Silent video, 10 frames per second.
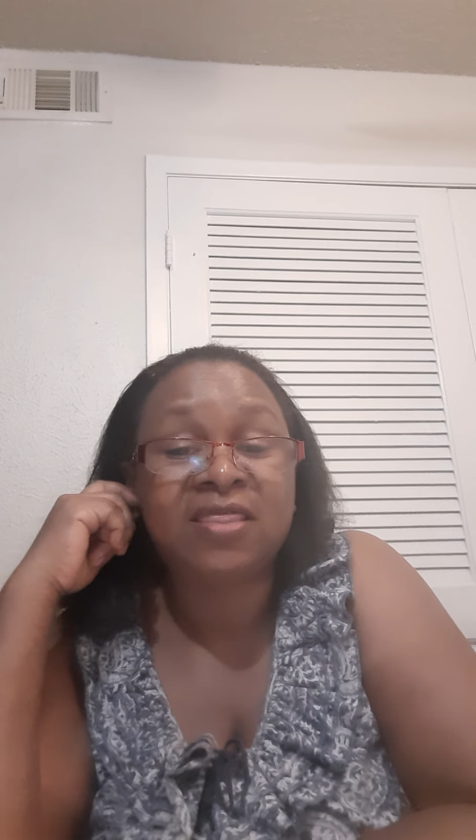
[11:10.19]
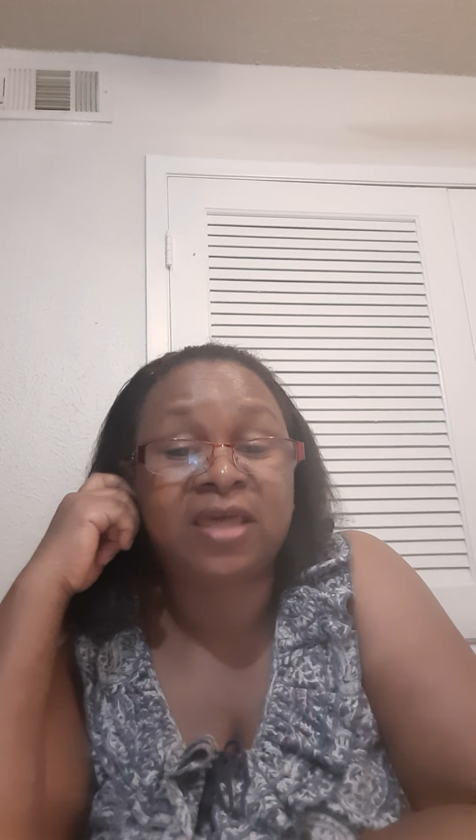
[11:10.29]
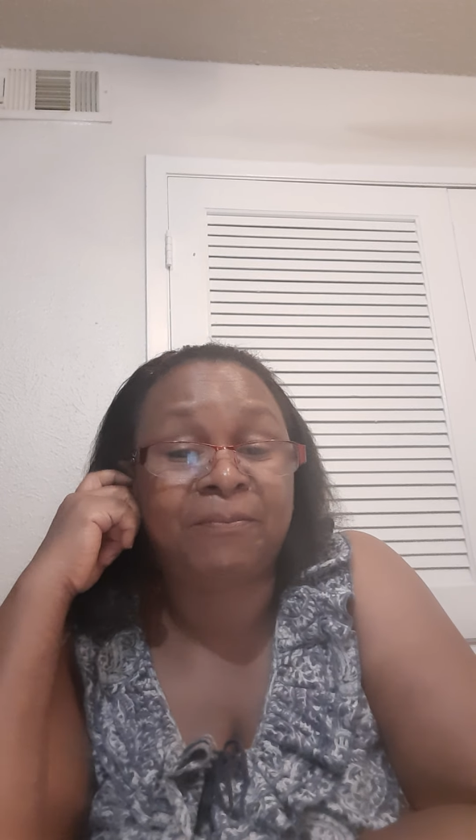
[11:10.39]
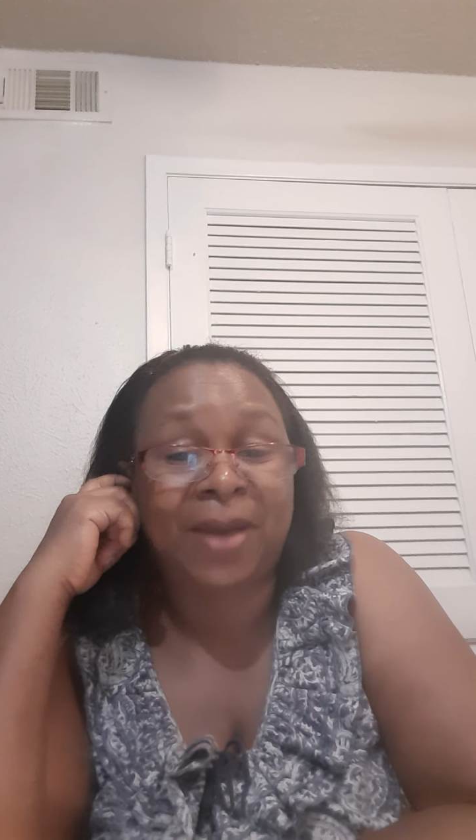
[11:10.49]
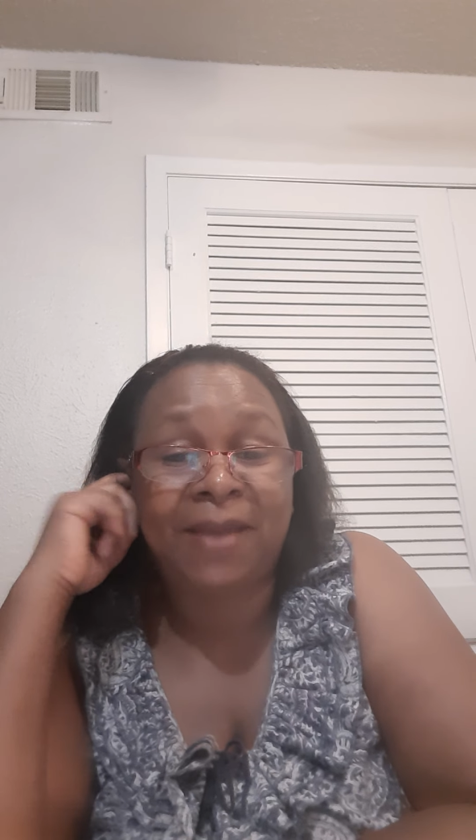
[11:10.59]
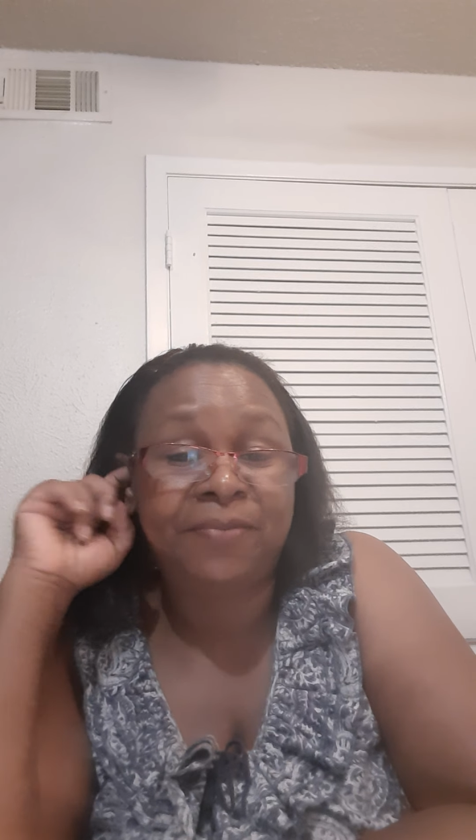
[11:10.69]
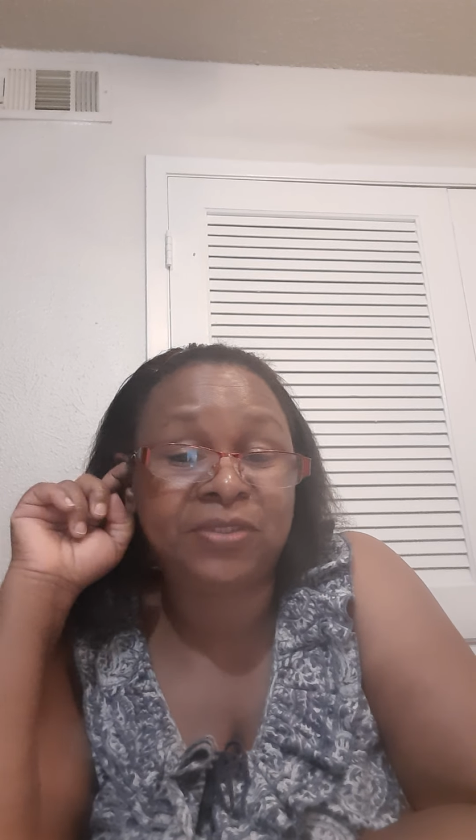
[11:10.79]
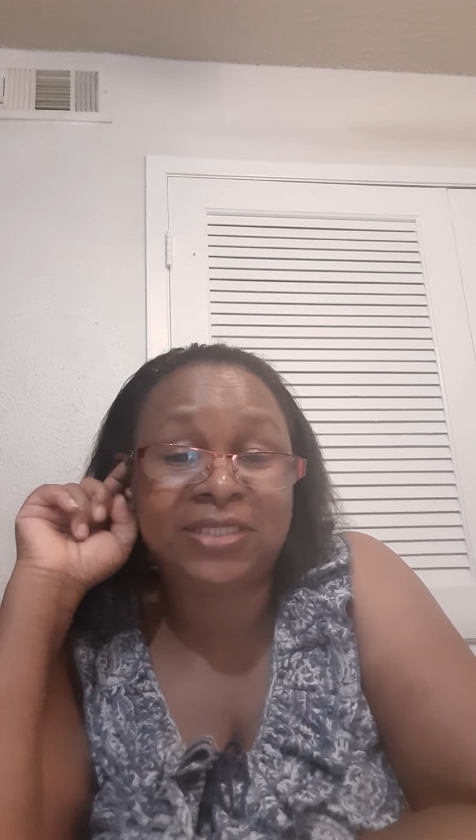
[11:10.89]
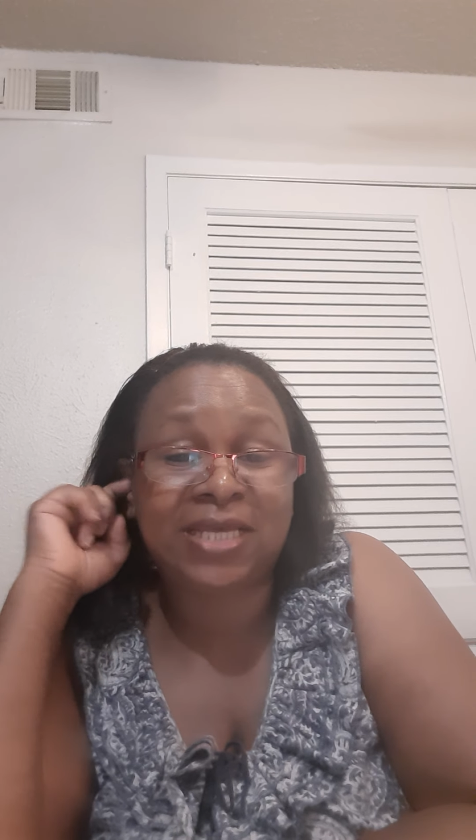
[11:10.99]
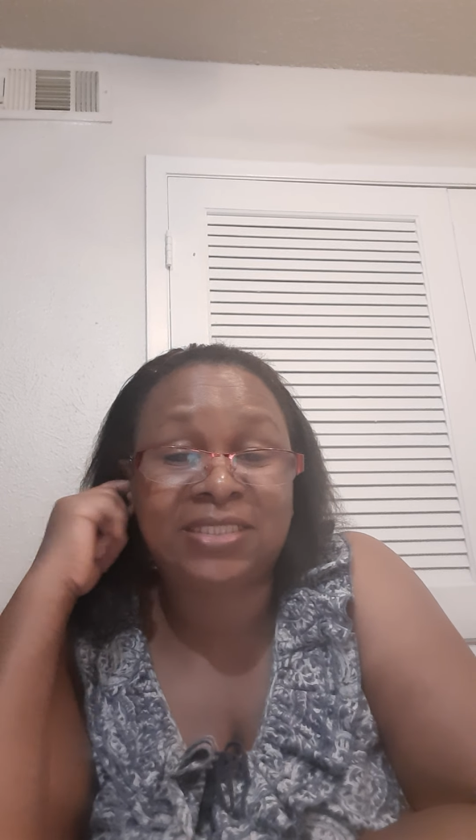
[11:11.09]
the
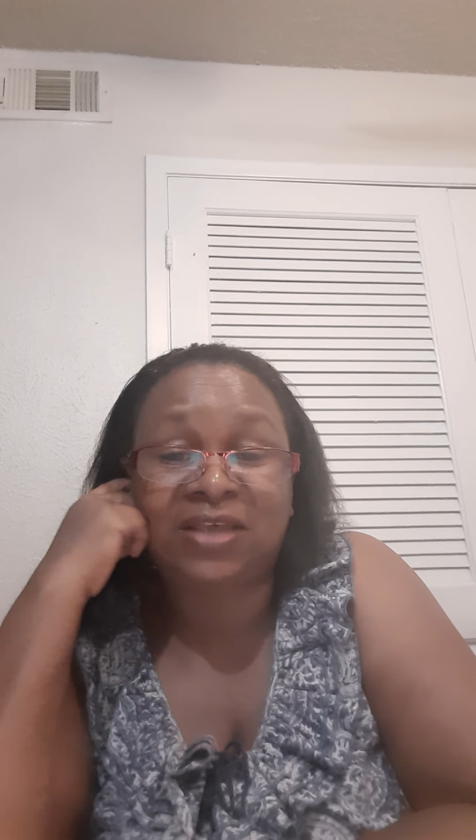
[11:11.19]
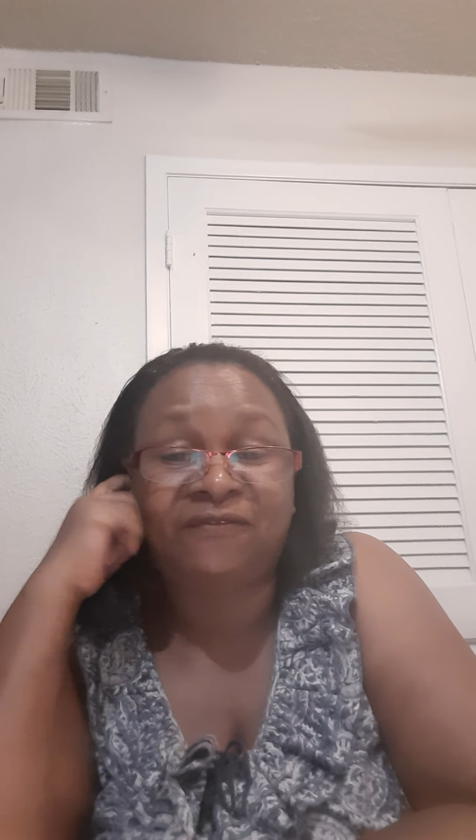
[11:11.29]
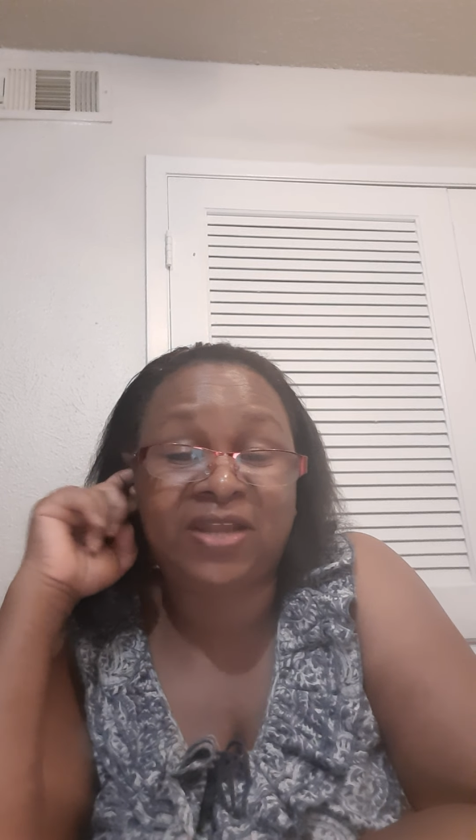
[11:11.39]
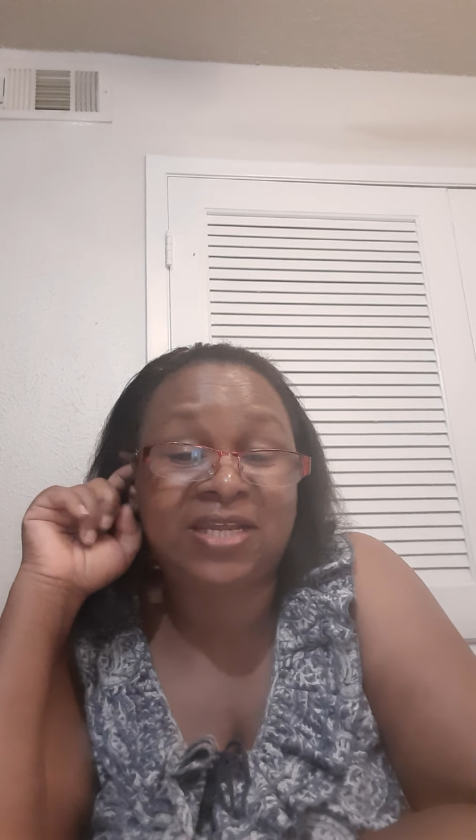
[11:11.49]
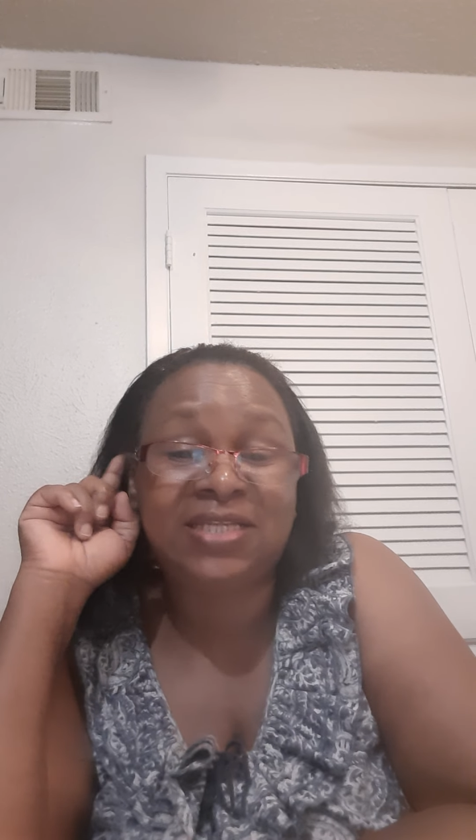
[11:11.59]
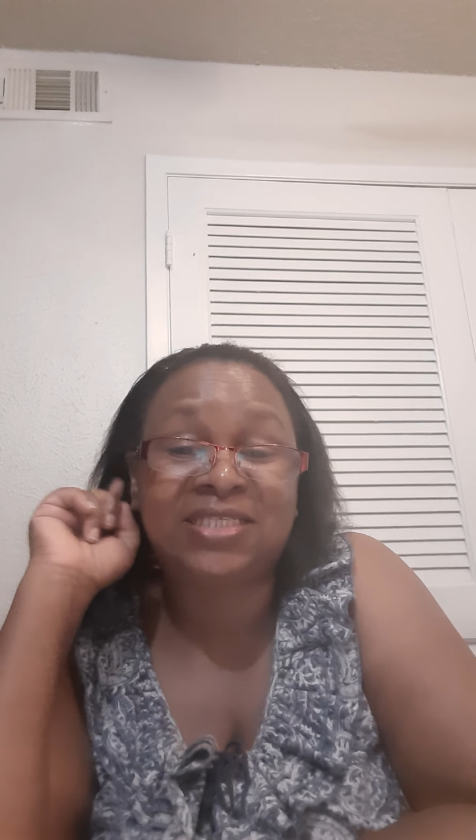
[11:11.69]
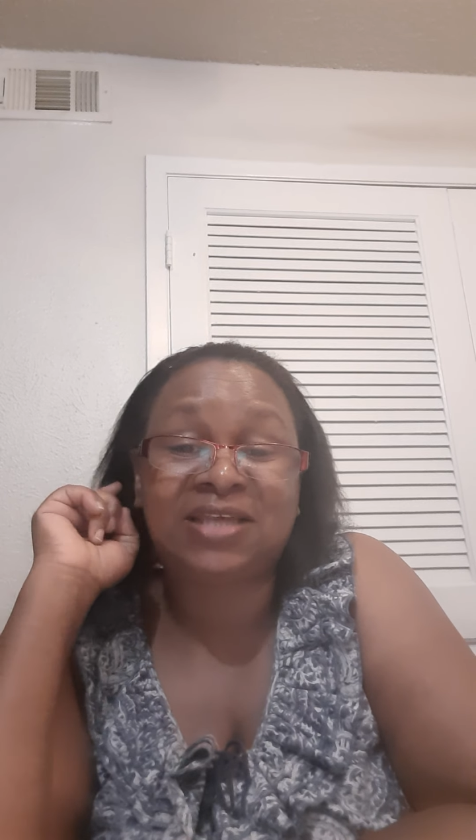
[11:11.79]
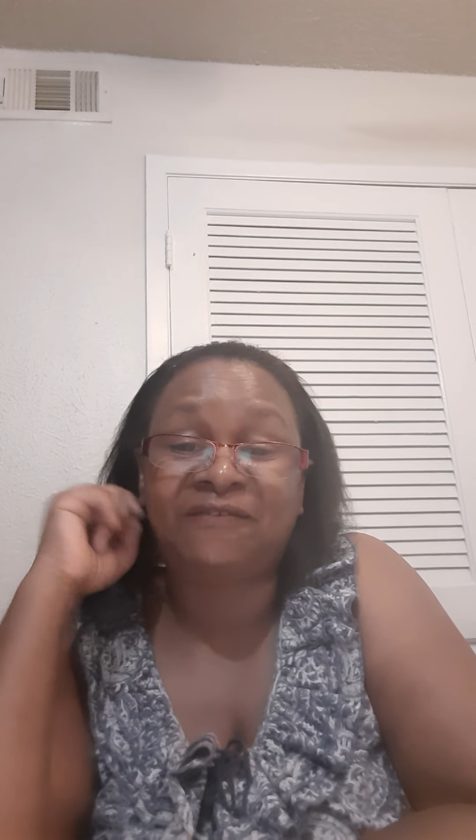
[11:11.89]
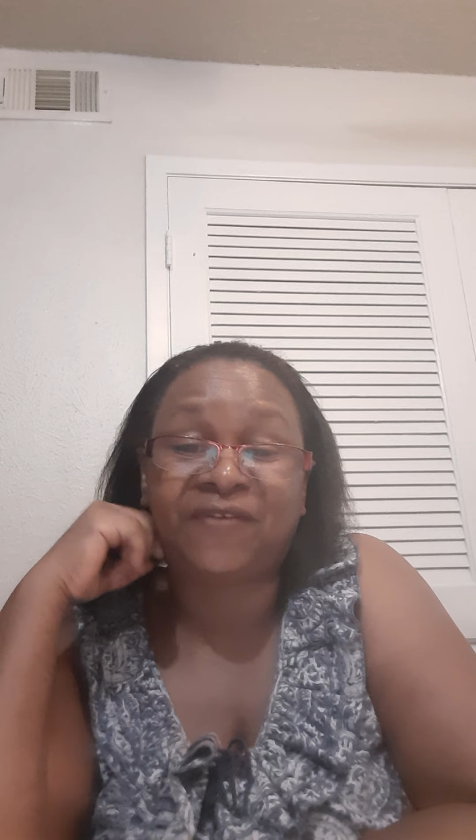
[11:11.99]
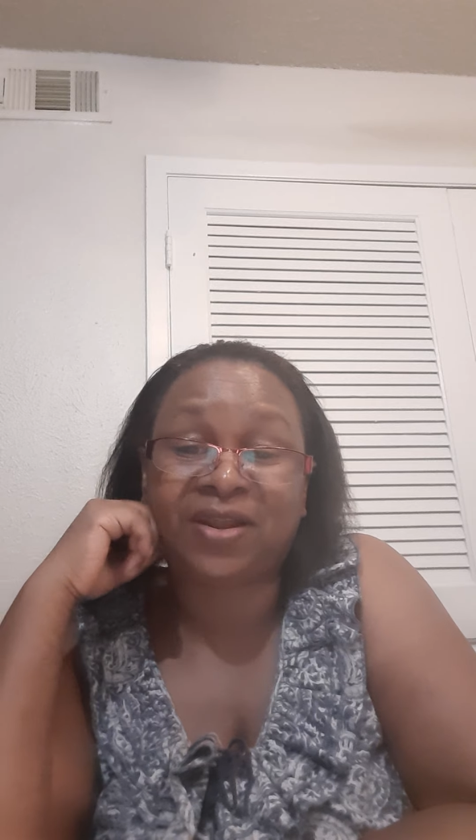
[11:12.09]
Bible says even in
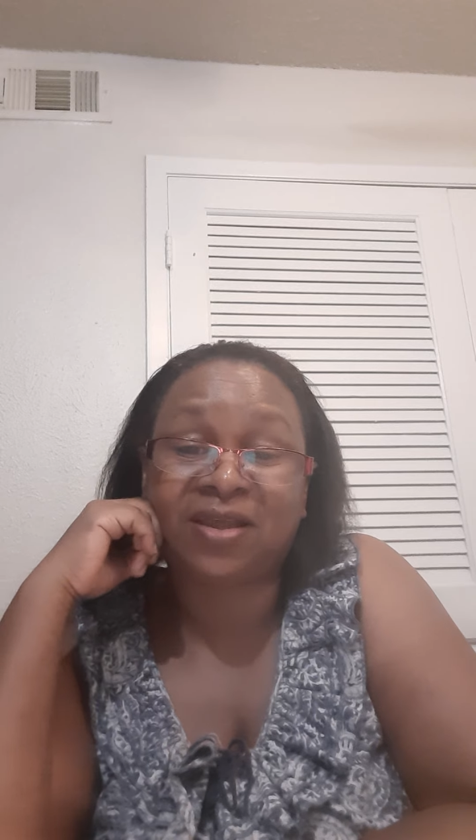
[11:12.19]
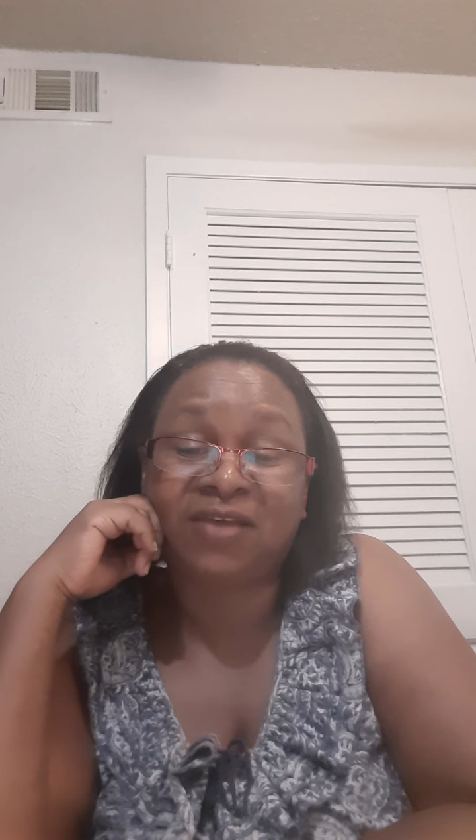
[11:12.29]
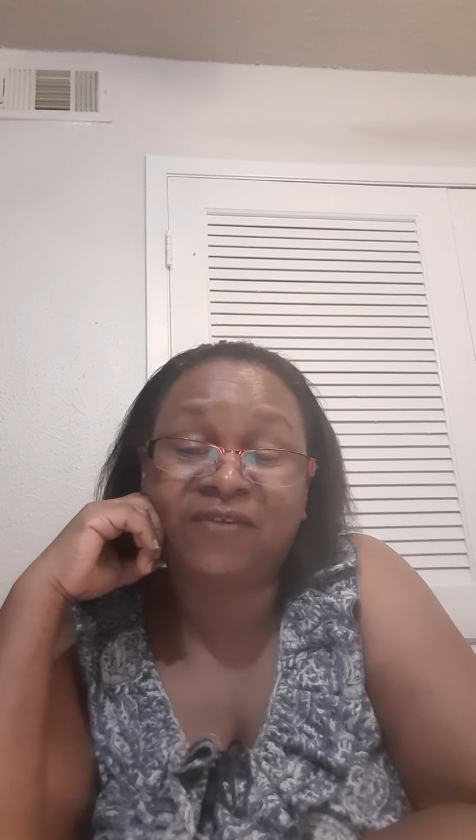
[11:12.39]
suffering,